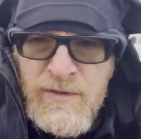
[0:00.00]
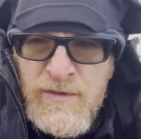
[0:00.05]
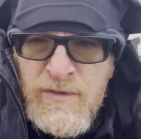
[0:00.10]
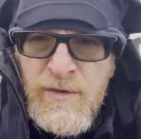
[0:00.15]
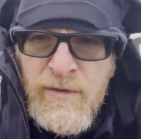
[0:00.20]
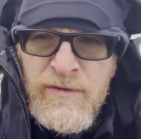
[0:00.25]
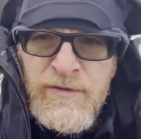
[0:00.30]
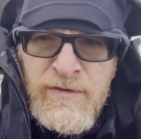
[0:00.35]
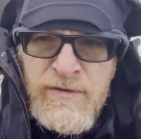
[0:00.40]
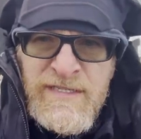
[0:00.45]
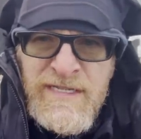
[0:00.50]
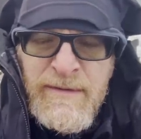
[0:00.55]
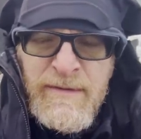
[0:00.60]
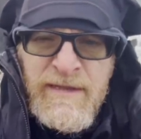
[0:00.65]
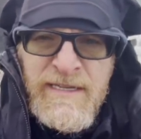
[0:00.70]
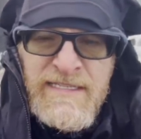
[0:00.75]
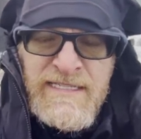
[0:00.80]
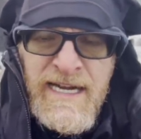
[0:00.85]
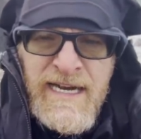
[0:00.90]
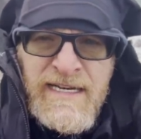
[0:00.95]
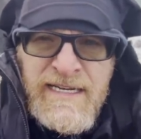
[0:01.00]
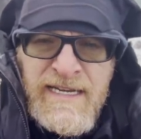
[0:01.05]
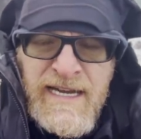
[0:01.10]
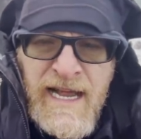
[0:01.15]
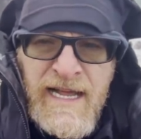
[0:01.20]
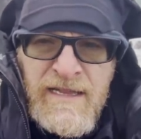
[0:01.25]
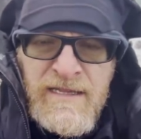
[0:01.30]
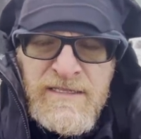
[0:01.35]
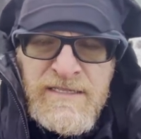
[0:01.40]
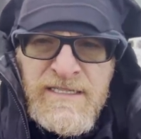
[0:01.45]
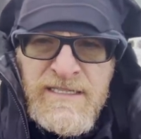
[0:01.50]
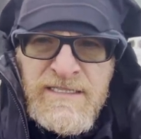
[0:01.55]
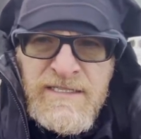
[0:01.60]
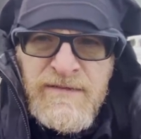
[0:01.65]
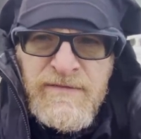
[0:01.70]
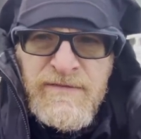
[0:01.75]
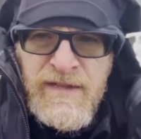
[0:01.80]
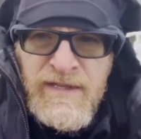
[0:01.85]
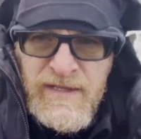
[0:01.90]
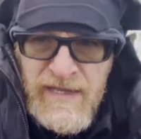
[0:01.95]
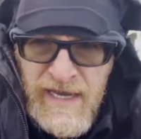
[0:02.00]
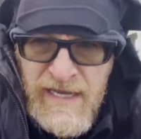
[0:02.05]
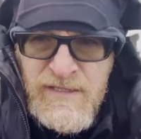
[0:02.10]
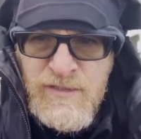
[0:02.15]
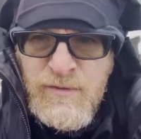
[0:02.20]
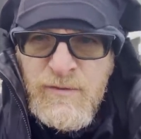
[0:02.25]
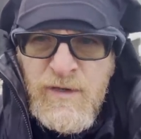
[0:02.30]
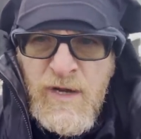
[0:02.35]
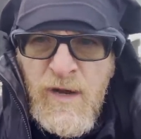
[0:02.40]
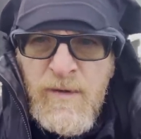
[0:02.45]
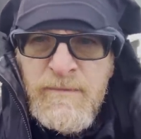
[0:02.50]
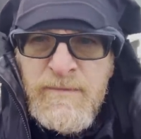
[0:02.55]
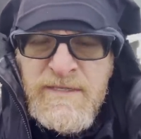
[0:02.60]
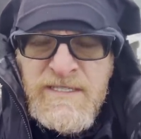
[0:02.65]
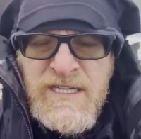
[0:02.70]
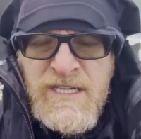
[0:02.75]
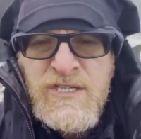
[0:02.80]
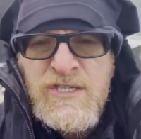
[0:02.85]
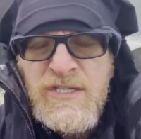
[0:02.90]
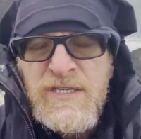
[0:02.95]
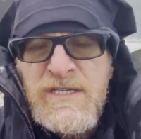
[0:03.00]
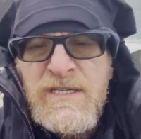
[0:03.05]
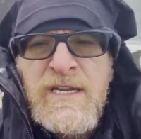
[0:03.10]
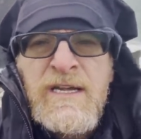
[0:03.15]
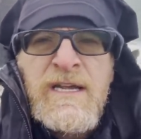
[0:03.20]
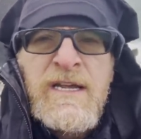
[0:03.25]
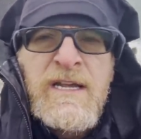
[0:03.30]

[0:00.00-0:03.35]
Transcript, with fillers: go through some of the technicalities of the actual composition,